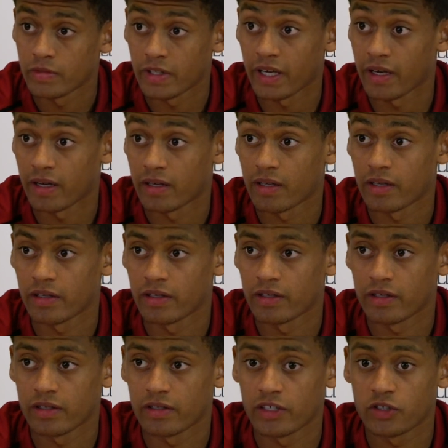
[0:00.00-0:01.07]
Yeah,
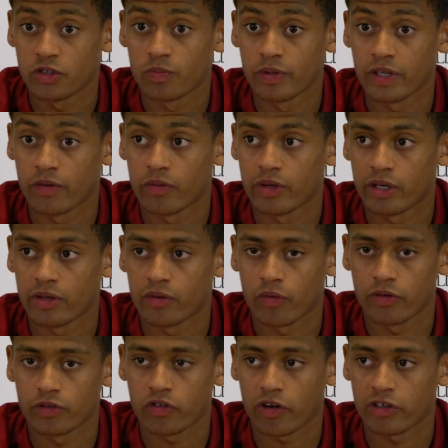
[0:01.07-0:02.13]
uh, there should be a re-
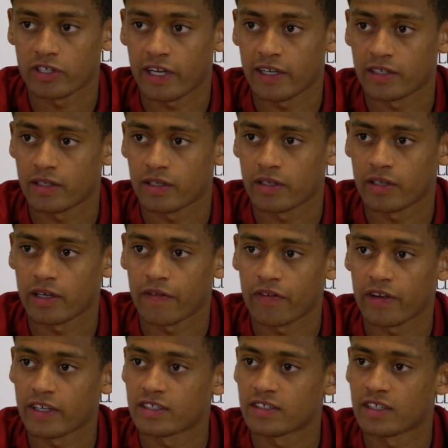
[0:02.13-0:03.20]
very strong style. Uh, I
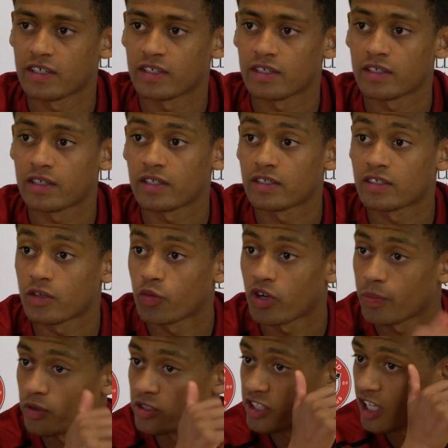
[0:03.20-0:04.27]
think it's the it's
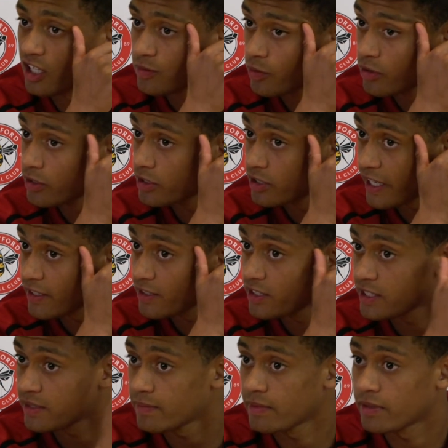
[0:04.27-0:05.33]
Red Bull Salzburg's second
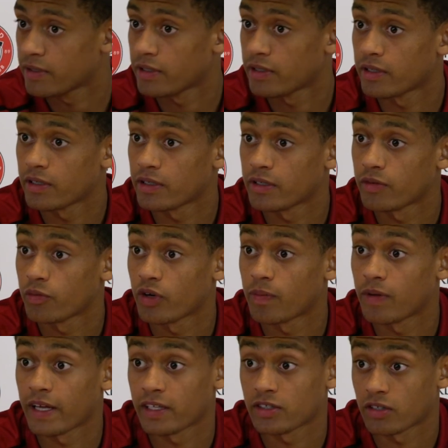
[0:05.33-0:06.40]
team uh, we're
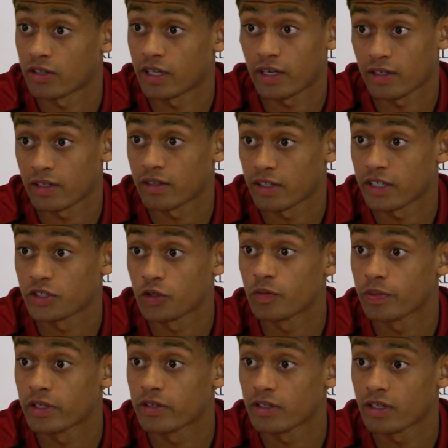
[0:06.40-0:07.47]
playing, so they they
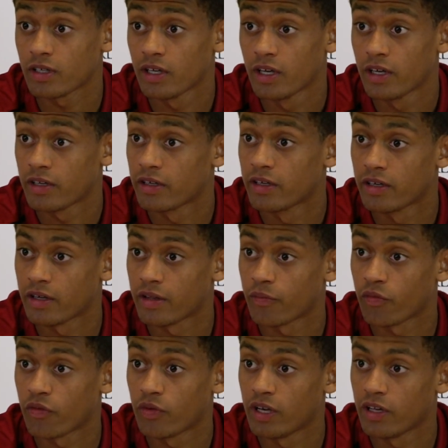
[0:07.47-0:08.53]
should be good.
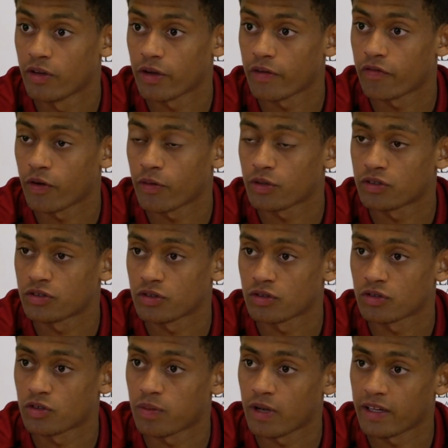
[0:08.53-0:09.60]
Um, really looking forward
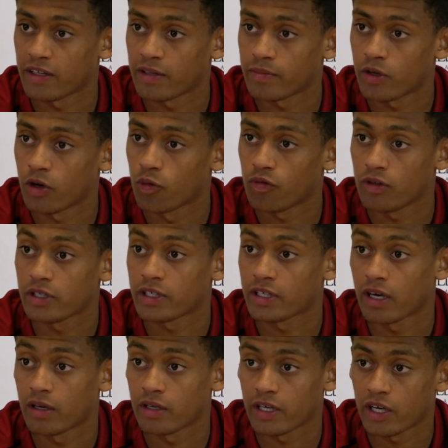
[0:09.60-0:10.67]
to, to playing them and hopefully
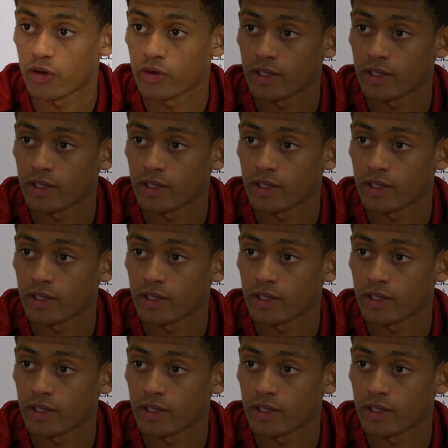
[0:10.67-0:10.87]
get a